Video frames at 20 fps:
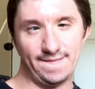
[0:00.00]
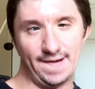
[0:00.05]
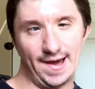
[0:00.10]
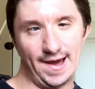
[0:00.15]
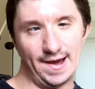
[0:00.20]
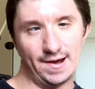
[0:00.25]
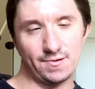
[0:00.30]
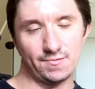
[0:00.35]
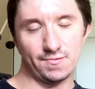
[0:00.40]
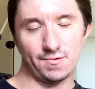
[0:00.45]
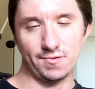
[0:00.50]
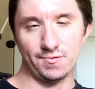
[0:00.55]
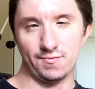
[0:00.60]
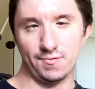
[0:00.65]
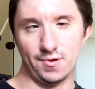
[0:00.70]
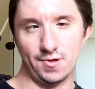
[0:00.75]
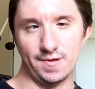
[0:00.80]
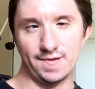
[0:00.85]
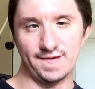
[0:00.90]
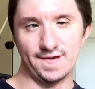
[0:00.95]
found was
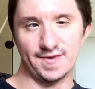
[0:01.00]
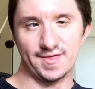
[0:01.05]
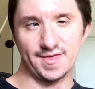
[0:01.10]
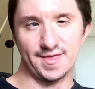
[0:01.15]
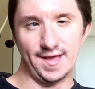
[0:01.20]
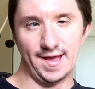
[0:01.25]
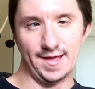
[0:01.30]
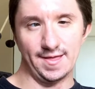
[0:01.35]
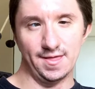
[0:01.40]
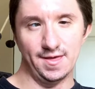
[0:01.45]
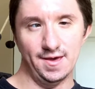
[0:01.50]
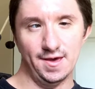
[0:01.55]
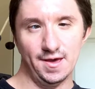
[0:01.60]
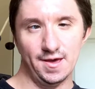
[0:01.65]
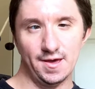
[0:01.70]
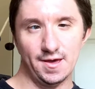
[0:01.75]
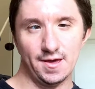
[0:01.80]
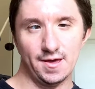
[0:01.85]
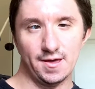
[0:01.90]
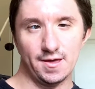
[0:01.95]
really just that
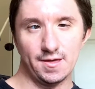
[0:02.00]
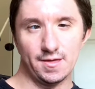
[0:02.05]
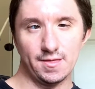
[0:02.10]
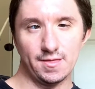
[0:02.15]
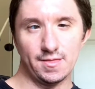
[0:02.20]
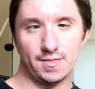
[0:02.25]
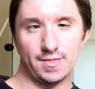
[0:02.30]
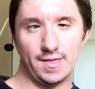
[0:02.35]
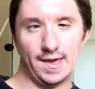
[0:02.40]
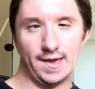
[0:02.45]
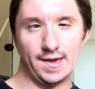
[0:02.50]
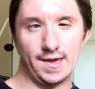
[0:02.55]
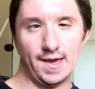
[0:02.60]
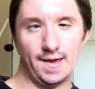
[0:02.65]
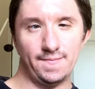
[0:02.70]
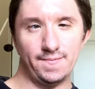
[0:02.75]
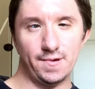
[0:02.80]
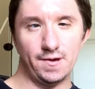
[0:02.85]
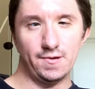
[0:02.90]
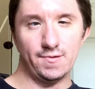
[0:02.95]
they
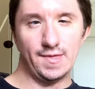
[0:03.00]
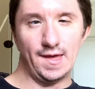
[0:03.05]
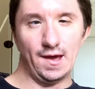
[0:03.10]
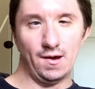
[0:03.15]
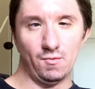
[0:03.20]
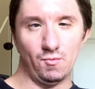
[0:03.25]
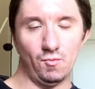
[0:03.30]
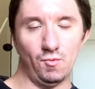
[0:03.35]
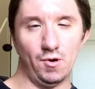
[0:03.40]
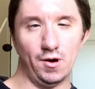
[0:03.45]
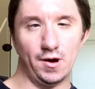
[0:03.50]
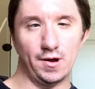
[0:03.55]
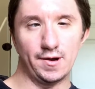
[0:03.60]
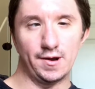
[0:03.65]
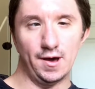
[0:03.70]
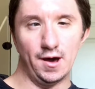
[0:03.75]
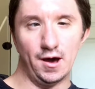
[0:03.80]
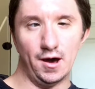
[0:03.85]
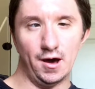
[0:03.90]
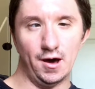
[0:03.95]
give you that
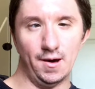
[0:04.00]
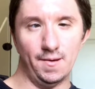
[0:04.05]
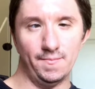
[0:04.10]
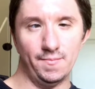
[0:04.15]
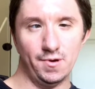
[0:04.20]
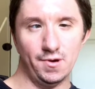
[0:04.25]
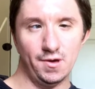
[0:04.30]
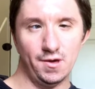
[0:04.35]
one hub